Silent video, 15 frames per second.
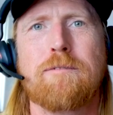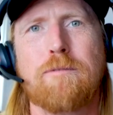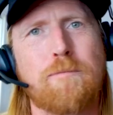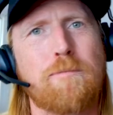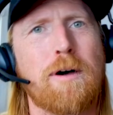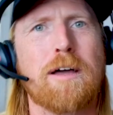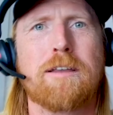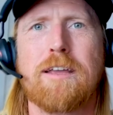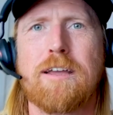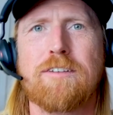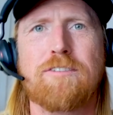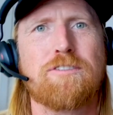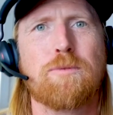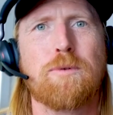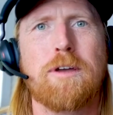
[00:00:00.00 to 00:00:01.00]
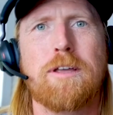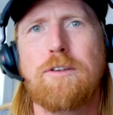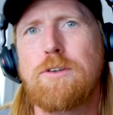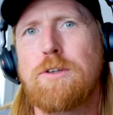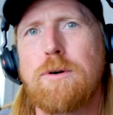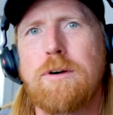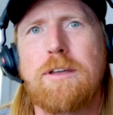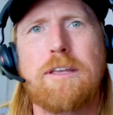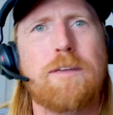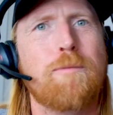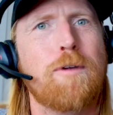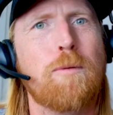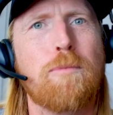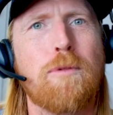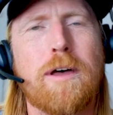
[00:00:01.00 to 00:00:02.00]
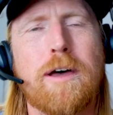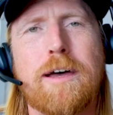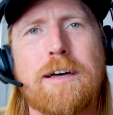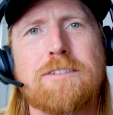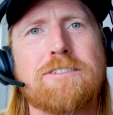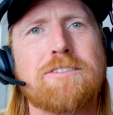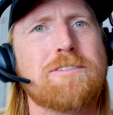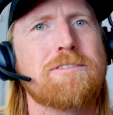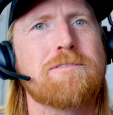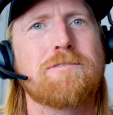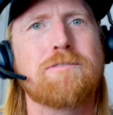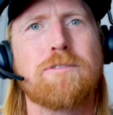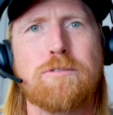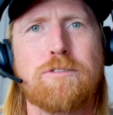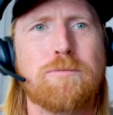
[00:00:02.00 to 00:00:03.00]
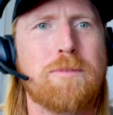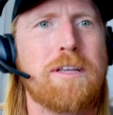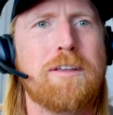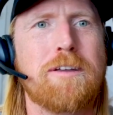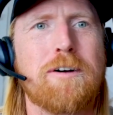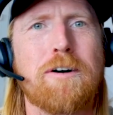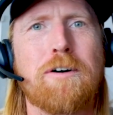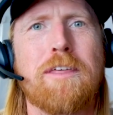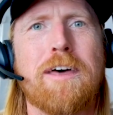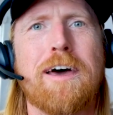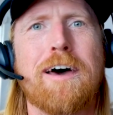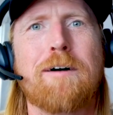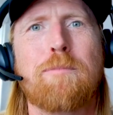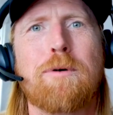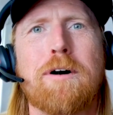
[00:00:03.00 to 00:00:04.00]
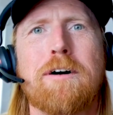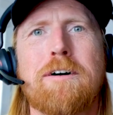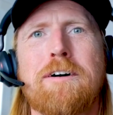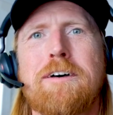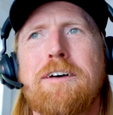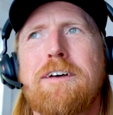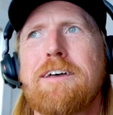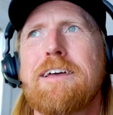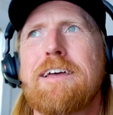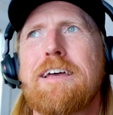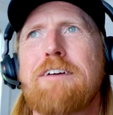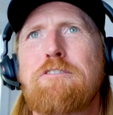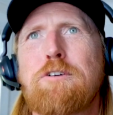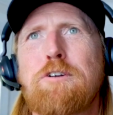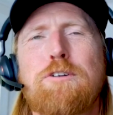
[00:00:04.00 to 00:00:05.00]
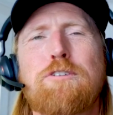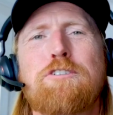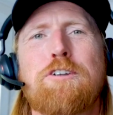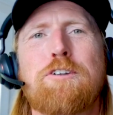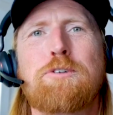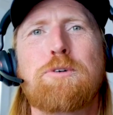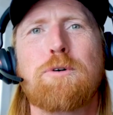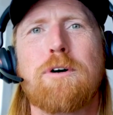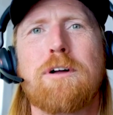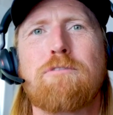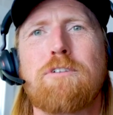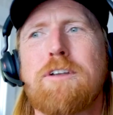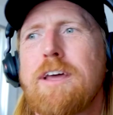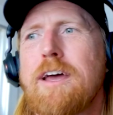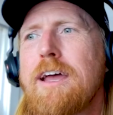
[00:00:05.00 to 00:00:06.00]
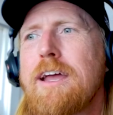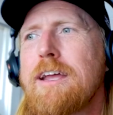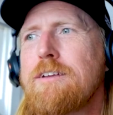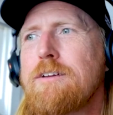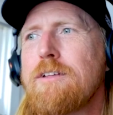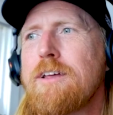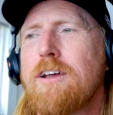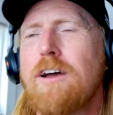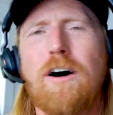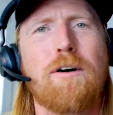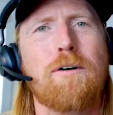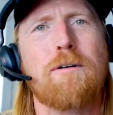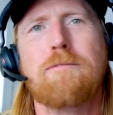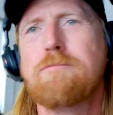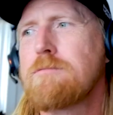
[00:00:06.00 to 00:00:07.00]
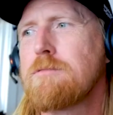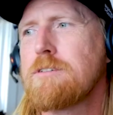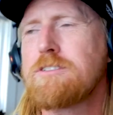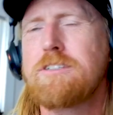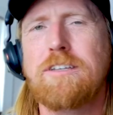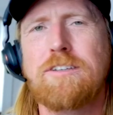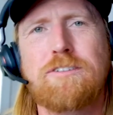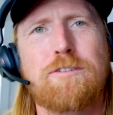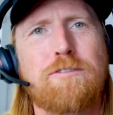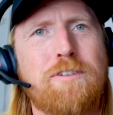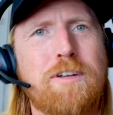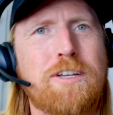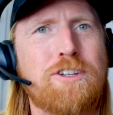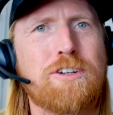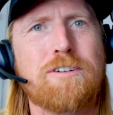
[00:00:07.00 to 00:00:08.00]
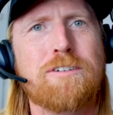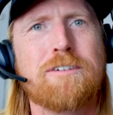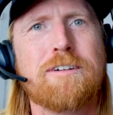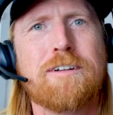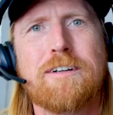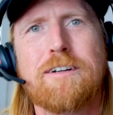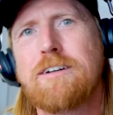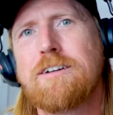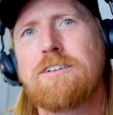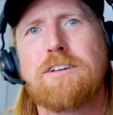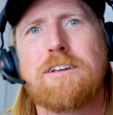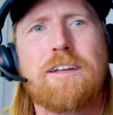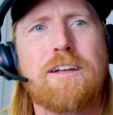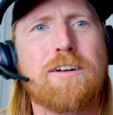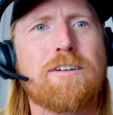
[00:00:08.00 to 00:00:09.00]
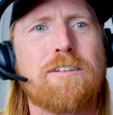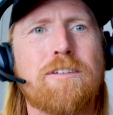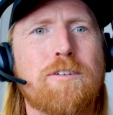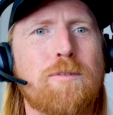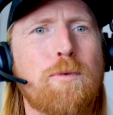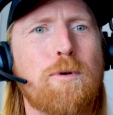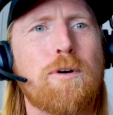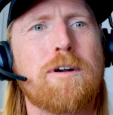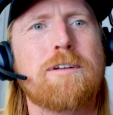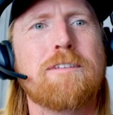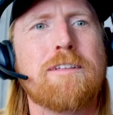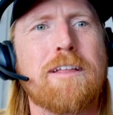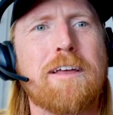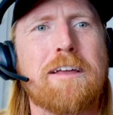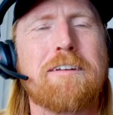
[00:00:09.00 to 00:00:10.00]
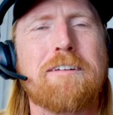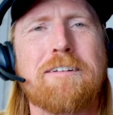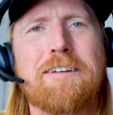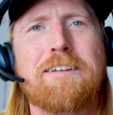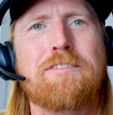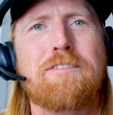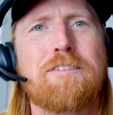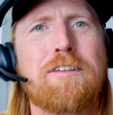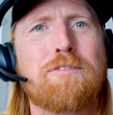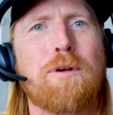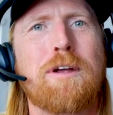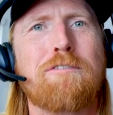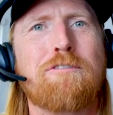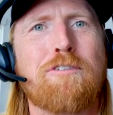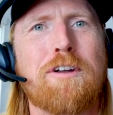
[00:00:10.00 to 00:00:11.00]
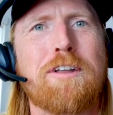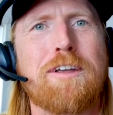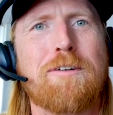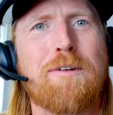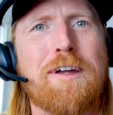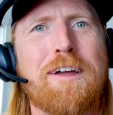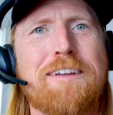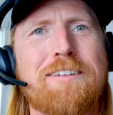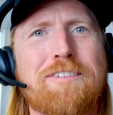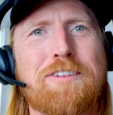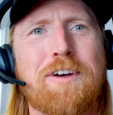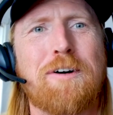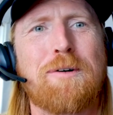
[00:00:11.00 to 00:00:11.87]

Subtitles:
and podcast is a way to do it, email blasts, social media, all that. But if you're using a tool every day and you're like, oh, you want to see this new feature? Click here to learn more. Like, it's right in front of you, right? So